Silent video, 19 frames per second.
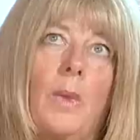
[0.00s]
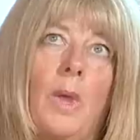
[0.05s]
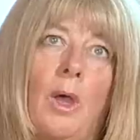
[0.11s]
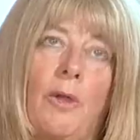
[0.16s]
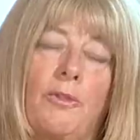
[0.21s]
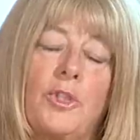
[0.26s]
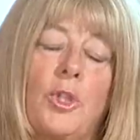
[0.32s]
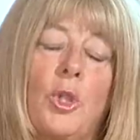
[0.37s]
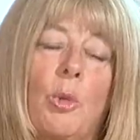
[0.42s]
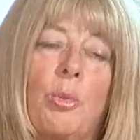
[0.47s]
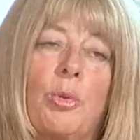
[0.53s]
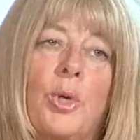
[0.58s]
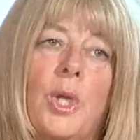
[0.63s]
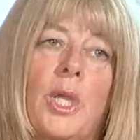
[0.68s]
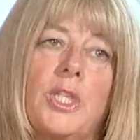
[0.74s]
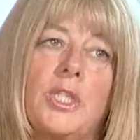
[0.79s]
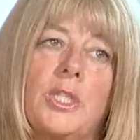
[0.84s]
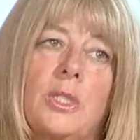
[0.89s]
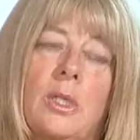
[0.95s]
After the
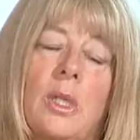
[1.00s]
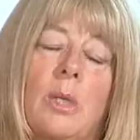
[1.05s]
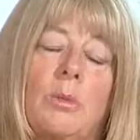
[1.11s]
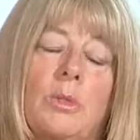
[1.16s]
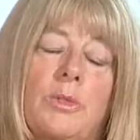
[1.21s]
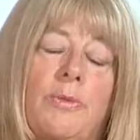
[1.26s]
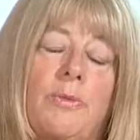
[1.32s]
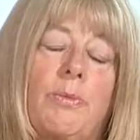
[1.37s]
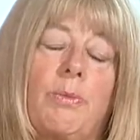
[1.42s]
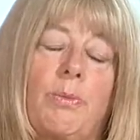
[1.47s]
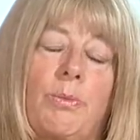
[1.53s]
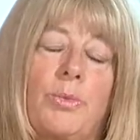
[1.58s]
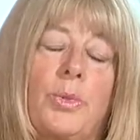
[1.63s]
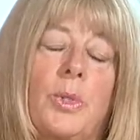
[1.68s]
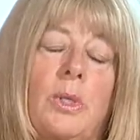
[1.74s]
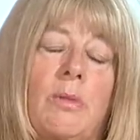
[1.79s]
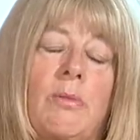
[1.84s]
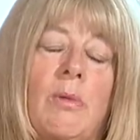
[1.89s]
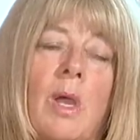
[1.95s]
operation, I was
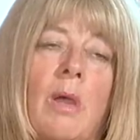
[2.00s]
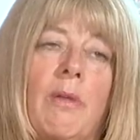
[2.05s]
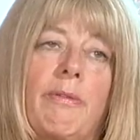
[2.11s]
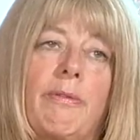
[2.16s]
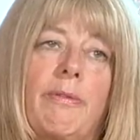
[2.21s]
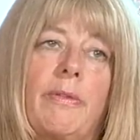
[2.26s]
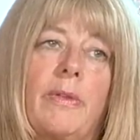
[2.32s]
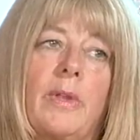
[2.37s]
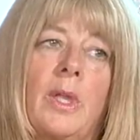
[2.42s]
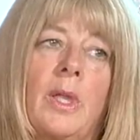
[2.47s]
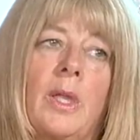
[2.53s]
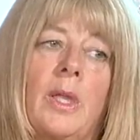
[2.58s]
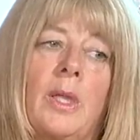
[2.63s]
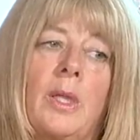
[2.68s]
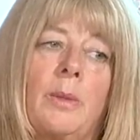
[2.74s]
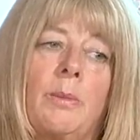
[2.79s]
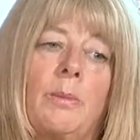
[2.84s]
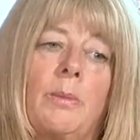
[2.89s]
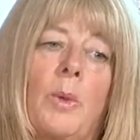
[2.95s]
pretty rough.
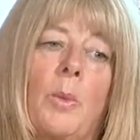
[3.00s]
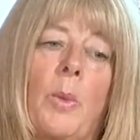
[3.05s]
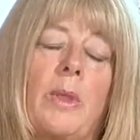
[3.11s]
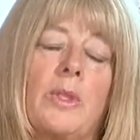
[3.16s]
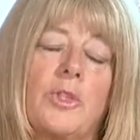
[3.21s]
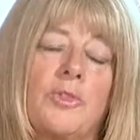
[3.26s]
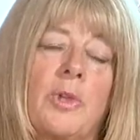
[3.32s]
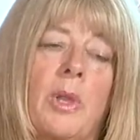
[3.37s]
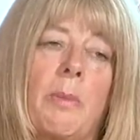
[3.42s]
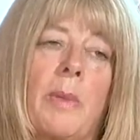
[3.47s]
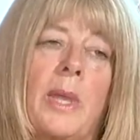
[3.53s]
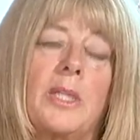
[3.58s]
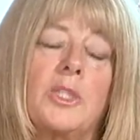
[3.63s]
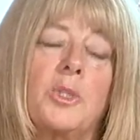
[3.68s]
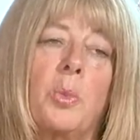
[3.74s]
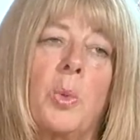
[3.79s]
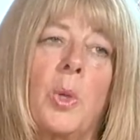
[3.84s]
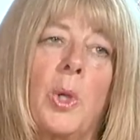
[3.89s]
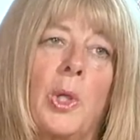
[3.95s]
I went straight back
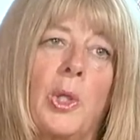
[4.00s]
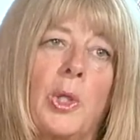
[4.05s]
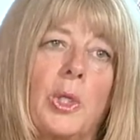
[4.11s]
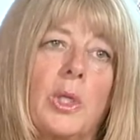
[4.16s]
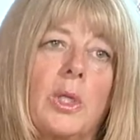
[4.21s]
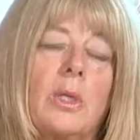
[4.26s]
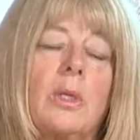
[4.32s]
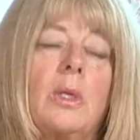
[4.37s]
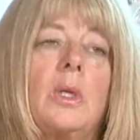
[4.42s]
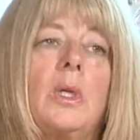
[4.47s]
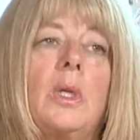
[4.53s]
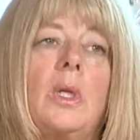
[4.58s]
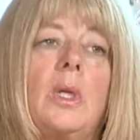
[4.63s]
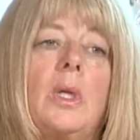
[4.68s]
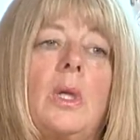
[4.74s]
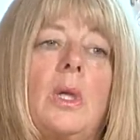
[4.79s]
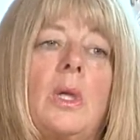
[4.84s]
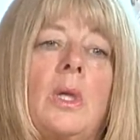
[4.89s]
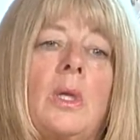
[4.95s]
to work,
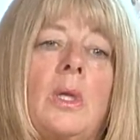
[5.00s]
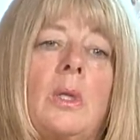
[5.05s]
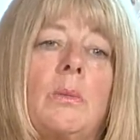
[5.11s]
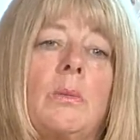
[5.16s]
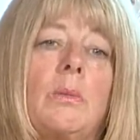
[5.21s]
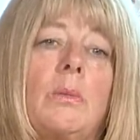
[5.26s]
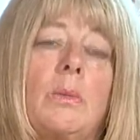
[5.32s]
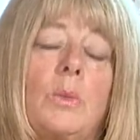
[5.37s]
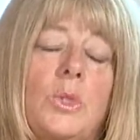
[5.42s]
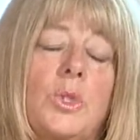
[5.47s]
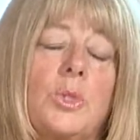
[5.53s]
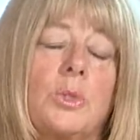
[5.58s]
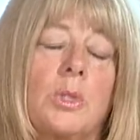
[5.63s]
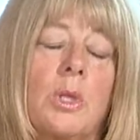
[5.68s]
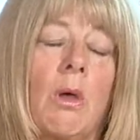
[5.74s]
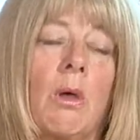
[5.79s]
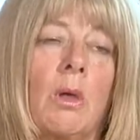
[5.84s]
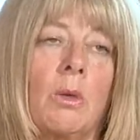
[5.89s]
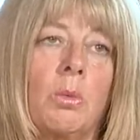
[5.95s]
which was
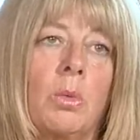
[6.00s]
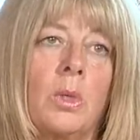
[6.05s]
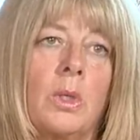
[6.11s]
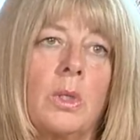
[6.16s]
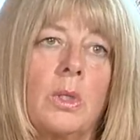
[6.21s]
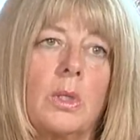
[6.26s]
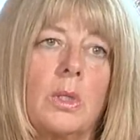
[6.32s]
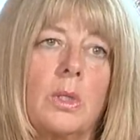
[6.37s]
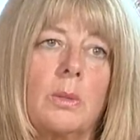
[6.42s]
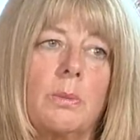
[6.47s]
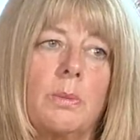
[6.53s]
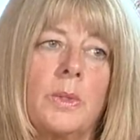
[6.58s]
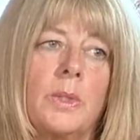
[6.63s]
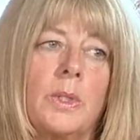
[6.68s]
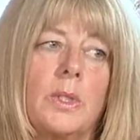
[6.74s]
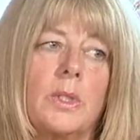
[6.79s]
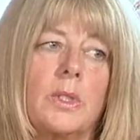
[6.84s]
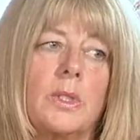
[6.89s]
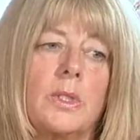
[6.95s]
hard work,
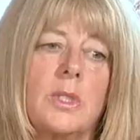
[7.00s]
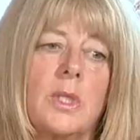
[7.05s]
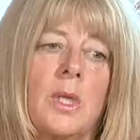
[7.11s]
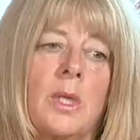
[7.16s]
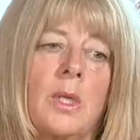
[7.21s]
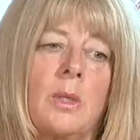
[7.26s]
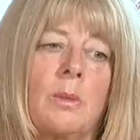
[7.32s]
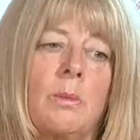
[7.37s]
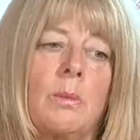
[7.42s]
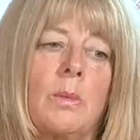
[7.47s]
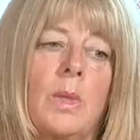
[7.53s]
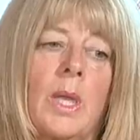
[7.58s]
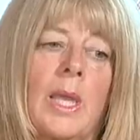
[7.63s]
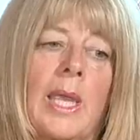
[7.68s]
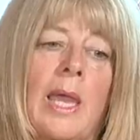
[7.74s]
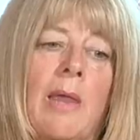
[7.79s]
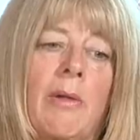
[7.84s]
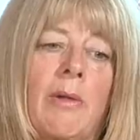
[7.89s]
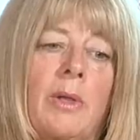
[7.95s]
but I
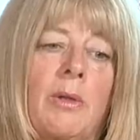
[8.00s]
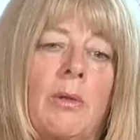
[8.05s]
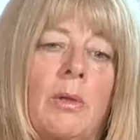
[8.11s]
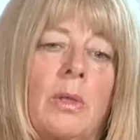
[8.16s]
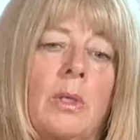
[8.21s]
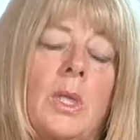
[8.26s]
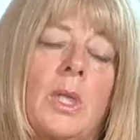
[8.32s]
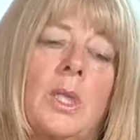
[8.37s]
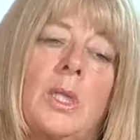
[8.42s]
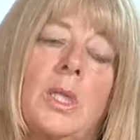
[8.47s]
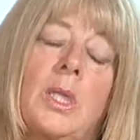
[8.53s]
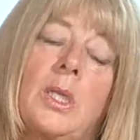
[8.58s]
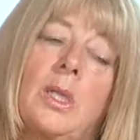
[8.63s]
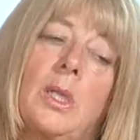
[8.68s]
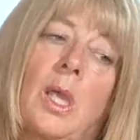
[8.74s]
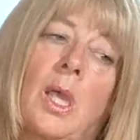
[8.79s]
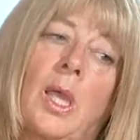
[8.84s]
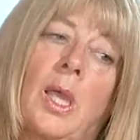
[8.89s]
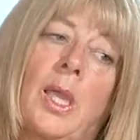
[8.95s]
carried on, and
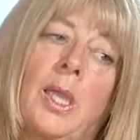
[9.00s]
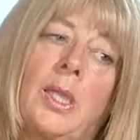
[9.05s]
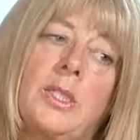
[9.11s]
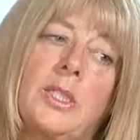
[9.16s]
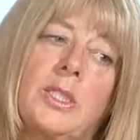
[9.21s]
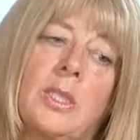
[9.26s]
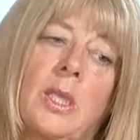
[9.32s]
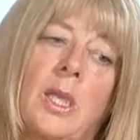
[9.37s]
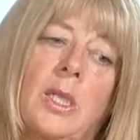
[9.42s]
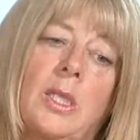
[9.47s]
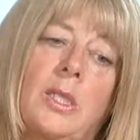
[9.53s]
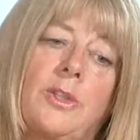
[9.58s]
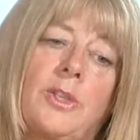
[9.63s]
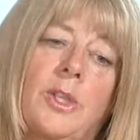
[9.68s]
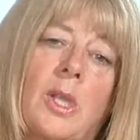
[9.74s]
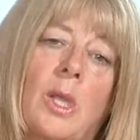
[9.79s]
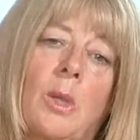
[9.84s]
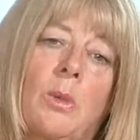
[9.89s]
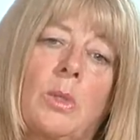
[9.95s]
then I decided
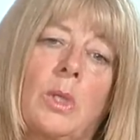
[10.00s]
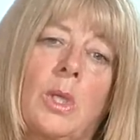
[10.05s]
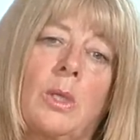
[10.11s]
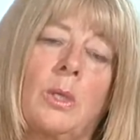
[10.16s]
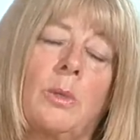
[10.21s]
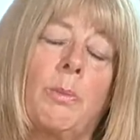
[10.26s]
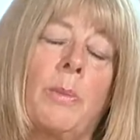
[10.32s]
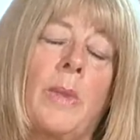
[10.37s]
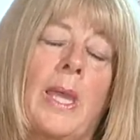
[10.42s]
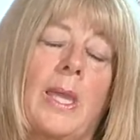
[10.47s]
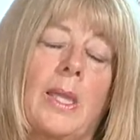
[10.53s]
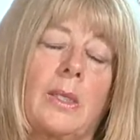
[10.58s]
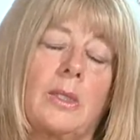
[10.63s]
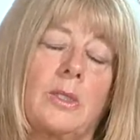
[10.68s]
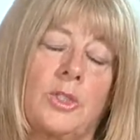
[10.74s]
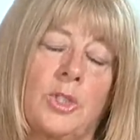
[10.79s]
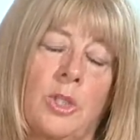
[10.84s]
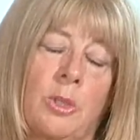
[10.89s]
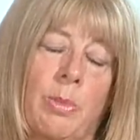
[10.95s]
that I would go back
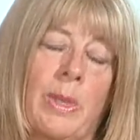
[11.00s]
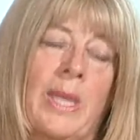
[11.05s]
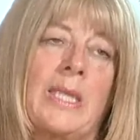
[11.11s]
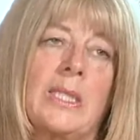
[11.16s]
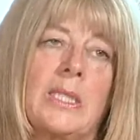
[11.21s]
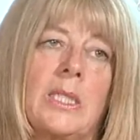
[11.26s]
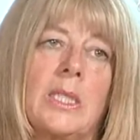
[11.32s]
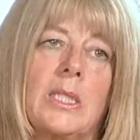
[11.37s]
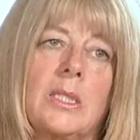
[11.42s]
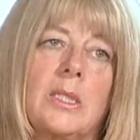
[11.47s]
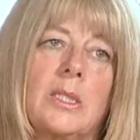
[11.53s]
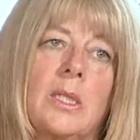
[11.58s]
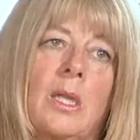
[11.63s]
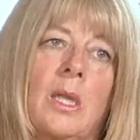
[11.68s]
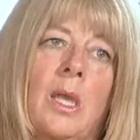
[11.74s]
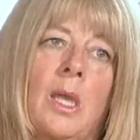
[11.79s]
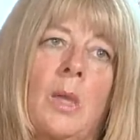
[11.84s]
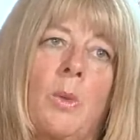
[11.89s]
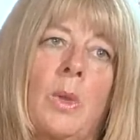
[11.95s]
to the basics.
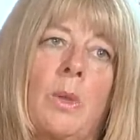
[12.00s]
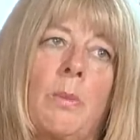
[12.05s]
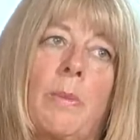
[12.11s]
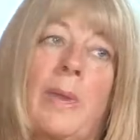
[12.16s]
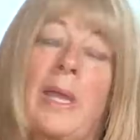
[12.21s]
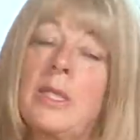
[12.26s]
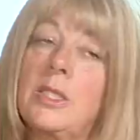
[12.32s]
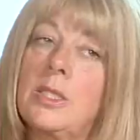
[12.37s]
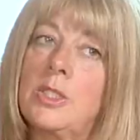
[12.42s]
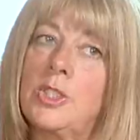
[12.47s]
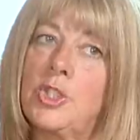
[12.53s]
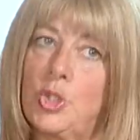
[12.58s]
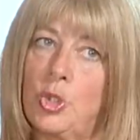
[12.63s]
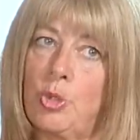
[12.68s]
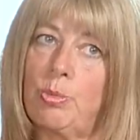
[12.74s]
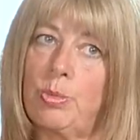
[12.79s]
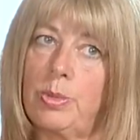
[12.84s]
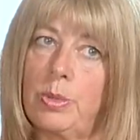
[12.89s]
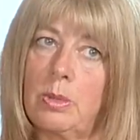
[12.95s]
I went back to
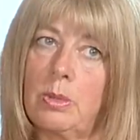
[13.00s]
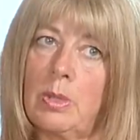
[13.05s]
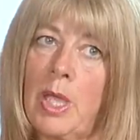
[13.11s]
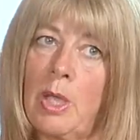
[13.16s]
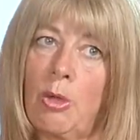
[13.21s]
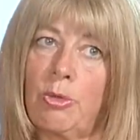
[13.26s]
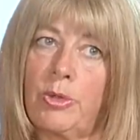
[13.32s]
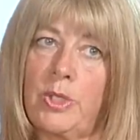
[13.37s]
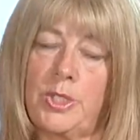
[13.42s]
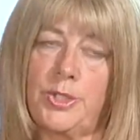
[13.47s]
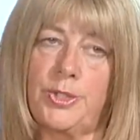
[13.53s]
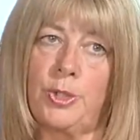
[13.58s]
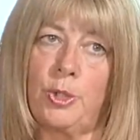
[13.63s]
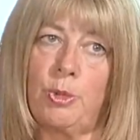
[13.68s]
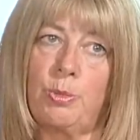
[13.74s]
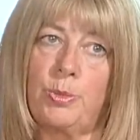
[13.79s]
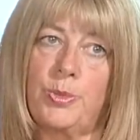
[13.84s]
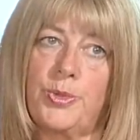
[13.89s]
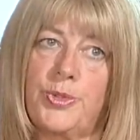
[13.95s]
soup, healthy
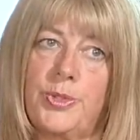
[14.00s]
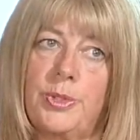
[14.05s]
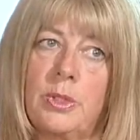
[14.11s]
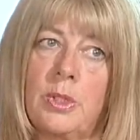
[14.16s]
soups.